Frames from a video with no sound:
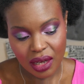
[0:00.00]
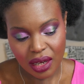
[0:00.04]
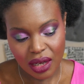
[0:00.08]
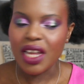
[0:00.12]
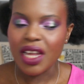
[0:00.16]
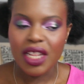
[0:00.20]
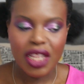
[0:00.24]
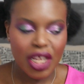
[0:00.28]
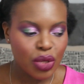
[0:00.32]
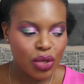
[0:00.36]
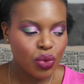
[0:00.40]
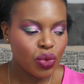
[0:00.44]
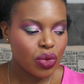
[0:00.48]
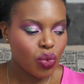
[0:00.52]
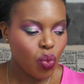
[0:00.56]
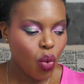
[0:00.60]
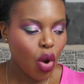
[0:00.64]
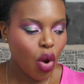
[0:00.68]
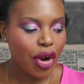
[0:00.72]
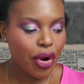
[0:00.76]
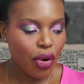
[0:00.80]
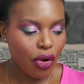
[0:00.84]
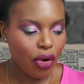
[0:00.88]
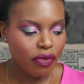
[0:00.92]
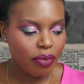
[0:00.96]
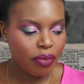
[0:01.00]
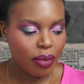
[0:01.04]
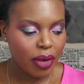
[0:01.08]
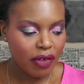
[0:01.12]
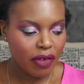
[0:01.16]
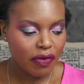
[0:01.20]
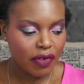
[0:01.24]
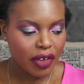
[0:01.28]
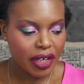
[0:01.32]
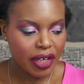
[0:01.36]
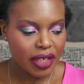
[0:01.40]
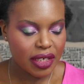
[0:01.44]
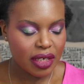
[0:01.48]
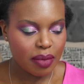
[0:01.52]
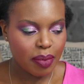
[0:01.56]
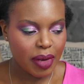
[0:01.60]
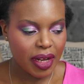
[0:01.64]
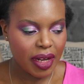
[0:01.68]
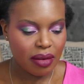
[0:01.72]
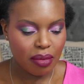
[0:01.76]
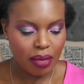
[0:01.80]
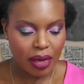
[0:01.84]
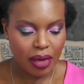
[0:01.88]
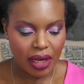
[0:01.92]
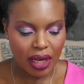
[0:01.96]
This was one of my first
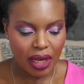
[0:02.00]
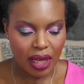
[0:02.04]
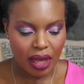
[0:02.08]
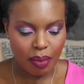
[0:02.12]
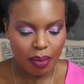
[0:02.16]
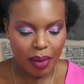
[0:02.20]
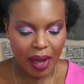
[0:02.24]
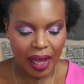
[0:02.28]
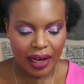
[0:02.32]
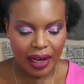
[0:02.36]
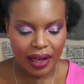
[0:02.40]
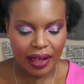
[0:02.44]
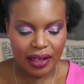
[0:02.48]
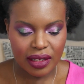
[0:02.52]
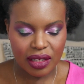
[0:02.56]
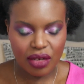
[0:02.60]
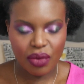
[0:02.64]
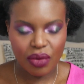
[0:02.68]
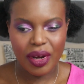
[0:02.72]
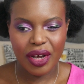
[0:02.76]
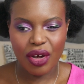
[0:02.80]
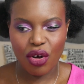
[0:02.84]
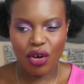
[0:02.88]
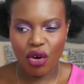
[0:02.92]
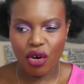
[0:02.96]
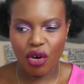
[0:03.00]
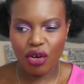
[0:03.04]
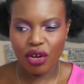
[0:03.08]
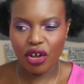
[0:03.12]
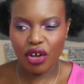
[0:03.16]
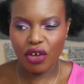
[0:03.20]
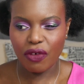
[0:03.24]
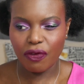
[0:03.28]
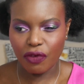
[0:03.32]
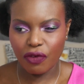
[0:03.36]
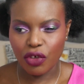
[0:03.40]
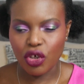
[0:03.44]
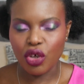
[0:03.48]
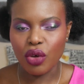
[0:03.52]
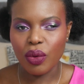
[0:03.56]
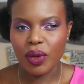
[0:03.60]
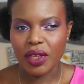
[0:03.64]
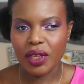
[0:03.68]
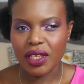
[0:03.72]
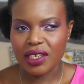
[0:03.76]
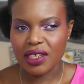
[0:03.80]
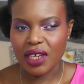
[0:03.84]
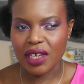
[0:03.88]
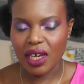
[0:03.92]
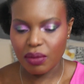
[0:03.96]
Blend Bunny palettes, so I got a few at
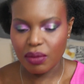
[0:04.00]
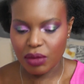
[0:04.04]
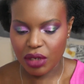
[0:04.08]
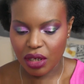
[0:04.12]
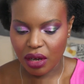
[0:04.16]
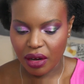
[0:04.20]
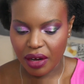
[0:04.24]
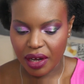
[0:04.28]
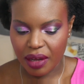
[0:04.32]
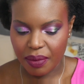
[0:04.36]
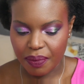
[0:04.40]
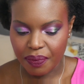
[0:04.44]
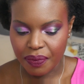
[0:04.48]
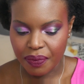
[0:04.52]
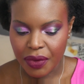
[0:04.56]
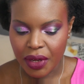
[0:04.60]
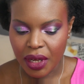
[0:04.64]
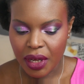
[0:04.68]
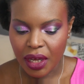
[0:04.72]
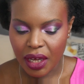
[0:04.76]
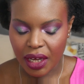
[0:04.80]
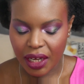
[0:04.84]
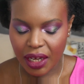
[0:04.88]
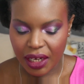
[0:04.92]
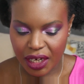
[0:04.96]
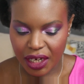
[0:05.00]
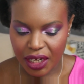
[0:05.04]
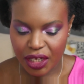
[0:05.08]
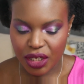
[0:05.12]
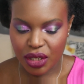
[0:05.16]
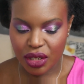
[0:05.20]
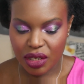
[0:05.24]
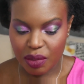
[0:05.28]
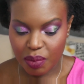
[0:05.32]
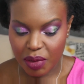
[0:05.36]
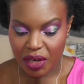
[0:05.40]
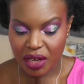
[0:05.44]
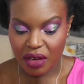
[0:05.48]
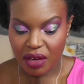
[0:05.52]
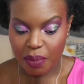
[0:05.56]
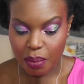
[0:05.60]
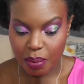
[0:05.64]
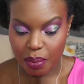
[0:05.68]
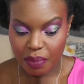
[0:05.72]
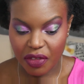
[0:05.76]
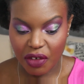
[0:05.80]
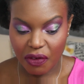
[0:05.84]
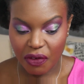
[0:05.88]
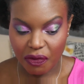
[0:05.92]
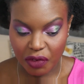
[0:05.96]
the same time, and this has been
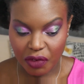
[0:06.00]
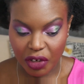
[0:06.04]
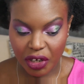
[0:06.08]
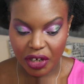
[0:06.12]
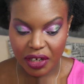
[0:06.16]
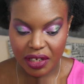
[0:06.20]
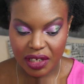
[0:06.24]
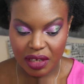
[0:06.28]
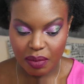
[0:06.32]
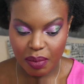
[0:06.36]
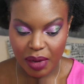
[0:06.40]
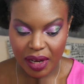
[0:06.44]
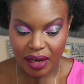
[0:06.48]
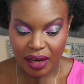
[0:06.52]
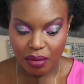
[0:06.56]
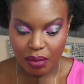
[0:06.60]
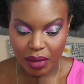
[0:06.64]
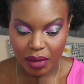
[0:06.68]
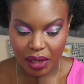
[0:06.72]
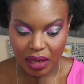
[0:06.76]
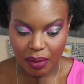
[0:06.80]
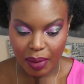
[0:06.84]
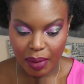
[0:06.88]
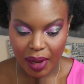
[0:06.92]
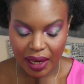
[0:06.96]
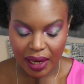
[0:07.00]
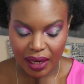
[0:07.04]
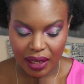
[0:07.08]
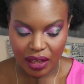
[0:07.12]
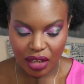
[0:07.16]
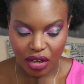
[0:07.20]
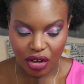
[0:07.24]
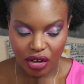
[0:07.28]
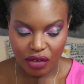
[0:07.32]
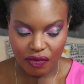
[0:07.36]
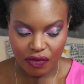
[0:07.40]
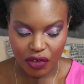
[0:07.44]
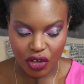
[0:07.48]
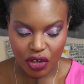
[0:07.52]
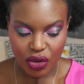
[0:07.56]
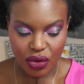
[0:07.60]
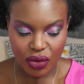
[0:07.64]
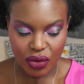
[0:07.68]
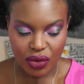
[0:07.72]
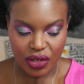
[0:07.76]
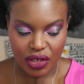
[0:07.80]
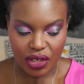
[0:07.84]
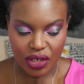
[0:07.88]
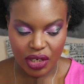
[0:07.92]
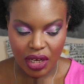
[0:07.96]
the first Blend Bunny palette that I've
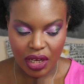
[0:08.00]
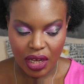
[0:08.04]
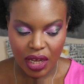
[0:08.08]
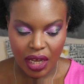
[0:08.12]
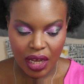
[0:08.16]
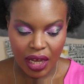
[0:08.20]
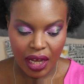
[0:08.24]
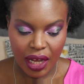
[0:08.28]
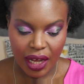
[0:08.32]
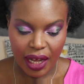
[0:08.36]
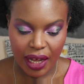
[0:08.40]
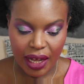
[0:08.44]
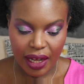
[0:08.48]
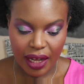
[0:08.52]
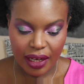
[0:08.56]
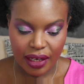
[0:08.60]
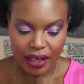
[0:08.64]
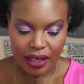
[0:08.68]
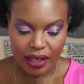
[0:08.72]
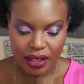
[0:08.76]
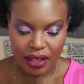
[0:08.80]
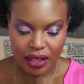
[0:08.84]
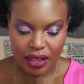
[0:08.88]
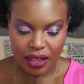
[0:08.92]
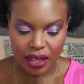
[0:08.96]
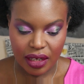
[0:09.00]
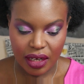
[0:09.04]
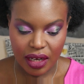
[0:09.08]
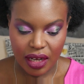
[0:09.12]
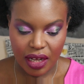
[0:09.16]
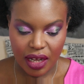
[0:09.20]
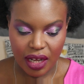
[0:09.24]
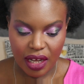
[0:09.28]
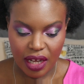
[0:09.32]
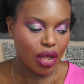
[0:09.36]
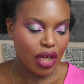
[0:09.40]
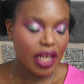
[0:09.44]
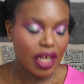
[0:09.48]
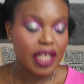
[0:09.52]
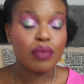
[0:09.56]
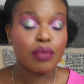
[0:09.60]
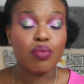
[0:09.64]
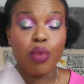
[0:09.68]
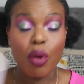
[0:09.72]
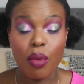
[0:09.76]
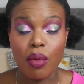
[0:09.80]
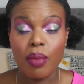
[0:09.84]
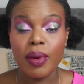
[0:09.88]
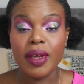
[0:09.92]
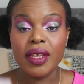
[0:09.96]
used, and it's
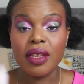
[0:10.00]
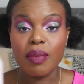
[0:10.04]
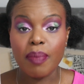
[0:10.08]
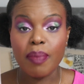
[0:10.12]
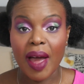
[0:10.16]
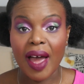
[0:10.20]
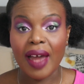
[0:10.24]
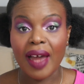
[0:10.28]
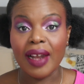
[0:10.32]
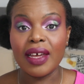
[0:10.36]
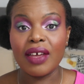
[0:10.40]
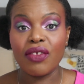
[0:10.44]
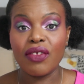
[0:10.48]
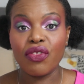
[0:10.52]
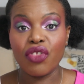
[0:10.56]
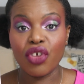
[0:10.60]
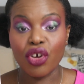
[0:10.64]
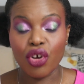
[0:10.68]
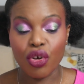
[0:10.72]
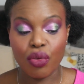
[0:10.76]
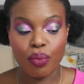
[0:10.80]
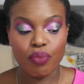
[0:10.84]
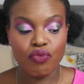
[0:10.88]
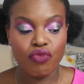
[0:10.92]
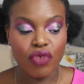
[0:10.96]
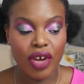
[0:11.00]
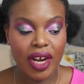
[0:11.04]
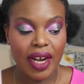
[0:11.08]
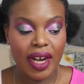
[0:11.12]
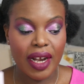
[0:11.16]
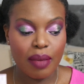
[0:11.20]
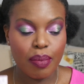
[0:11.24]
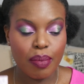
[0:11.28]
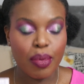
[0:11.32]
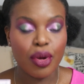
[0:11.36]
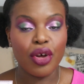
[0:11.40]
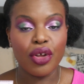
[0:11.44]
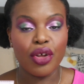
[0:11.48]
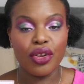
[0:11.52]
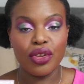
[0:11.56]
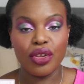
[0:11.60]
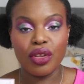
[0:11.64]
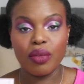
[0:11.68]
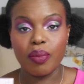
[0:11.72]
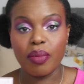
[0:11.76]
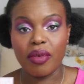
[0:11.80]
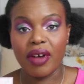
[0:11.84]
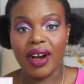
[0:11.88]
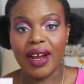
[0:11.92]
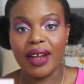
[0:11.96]
probably the palette that really put
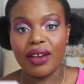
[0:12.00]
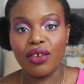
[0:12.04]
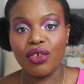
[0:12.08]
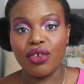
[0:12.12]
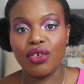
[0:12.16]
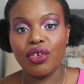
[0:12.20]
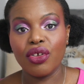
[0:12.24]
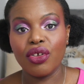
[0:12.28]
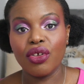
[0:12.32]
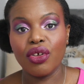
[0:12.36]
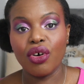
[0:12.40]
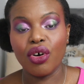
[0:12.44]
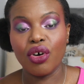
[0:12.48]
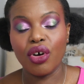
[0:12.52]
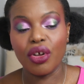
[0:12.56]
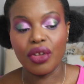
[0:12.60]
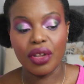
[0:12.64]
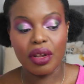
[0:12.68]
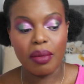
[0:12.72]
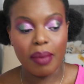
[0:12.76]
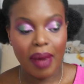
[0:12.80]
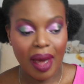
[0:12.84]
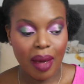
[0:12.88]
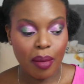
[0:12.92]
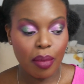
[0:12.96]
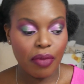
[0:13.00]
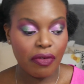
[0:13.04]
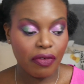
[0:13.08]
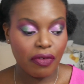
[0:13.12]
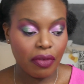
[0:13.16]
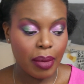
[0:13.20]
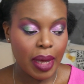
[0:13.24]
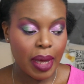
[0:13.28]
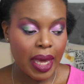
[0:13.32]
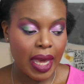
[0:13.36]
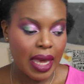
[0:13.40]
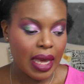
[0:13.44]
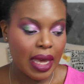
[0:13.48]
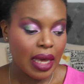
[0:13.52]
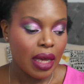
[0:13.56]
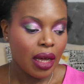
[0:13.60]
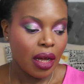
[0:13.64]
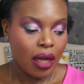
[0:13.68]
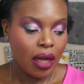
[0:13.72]
the brand on the map for me.